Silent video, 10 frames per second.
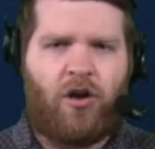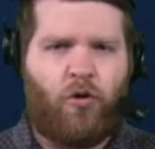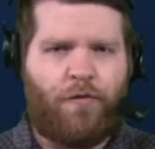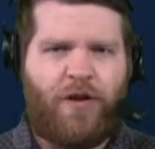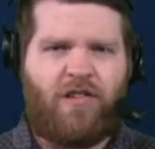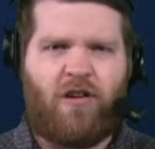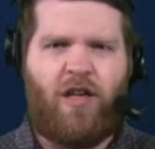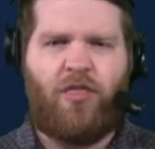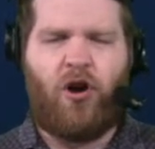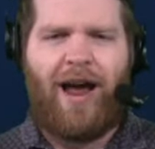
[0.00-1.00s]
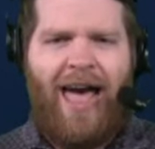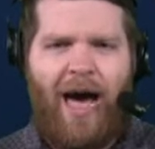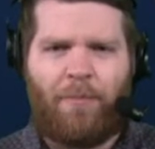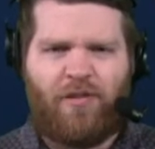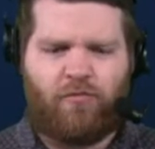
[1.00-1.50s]
Cool feature on their
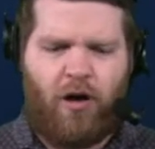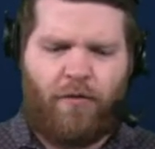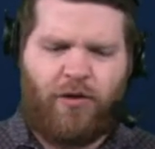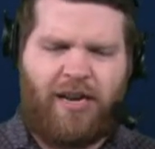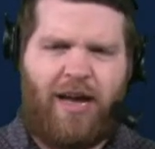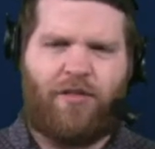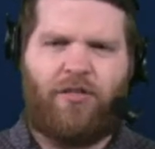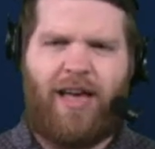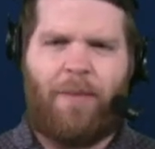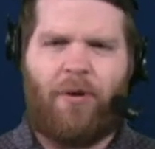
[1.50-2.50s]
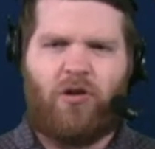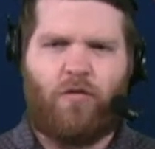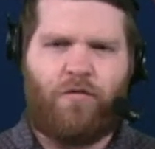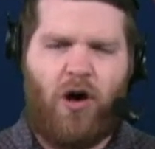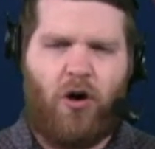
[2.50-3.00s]
app as well, if you download the app on
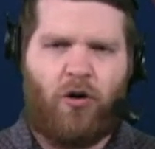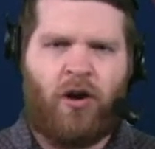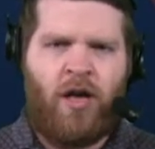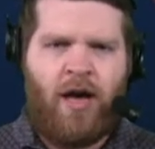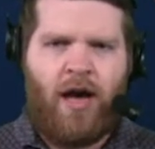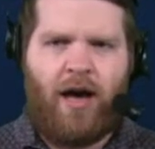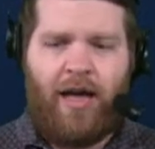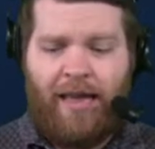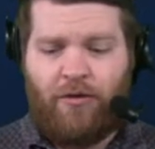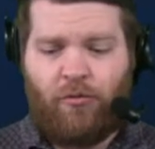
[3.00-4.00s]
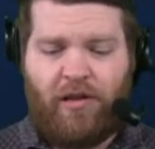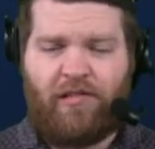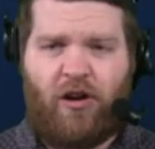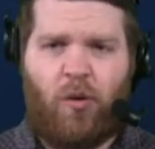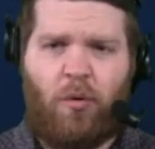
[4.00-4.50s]
your phone and you
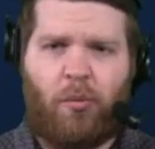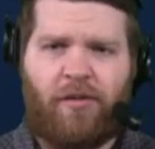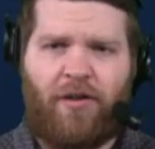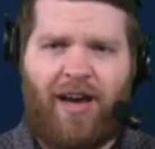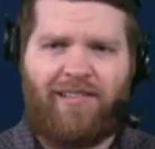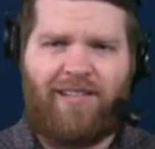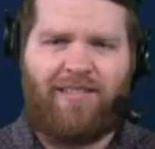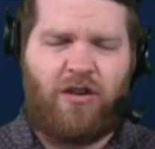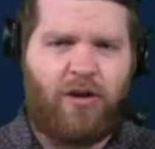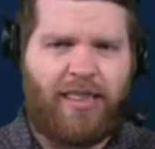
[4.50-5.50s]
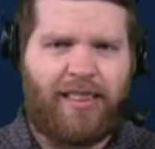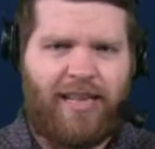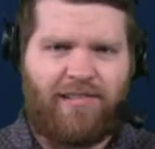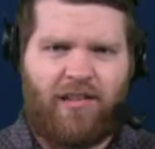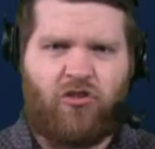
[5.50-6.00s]
listen on mobile devices, you can
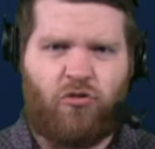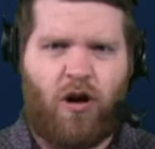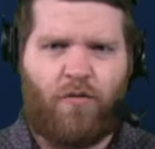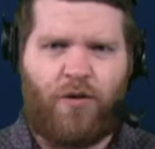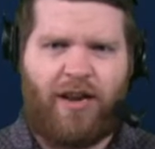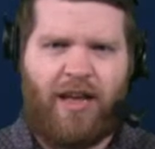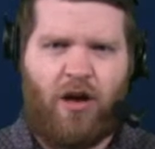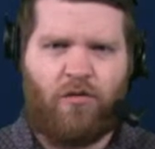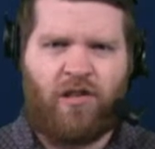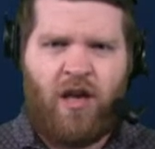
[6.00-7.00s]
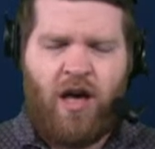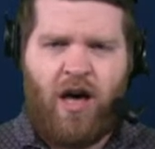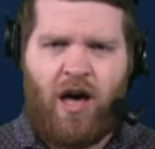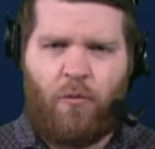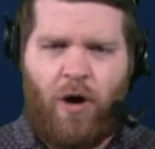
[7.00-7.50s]
listen to our videos
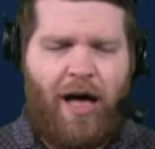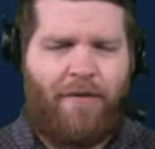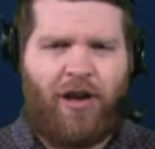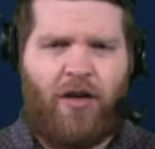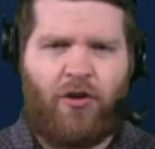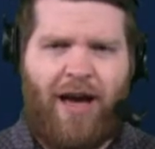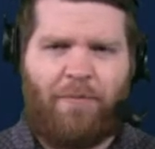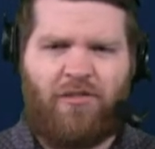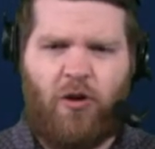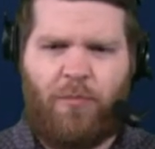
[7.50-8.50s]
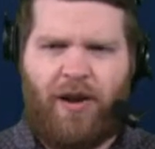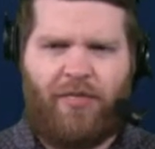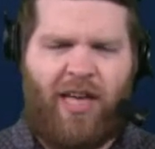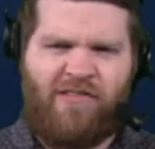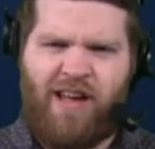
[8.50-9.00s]
while having other apps open.
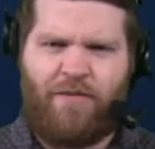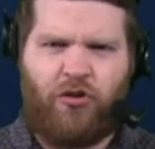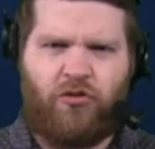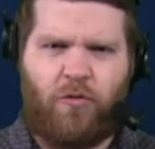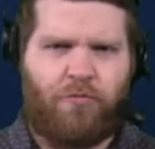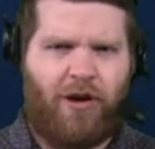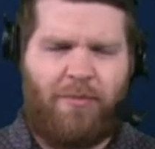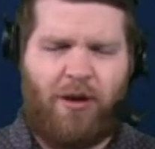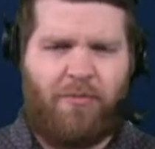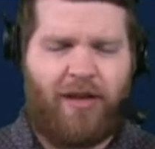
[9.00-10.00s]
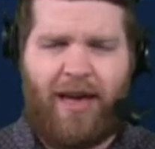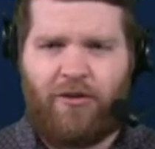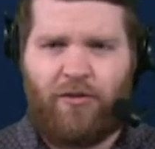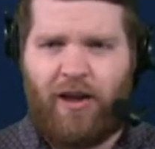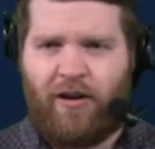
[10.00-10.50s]
Unless you have YouTube Premium, you
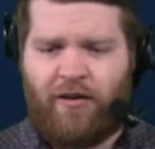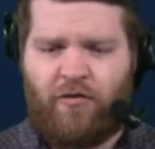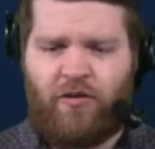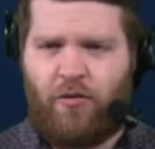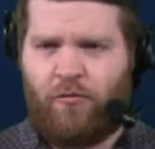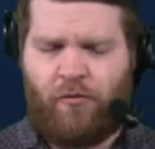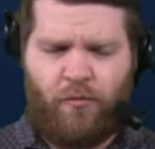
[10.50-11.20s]
can't do that on YouTube.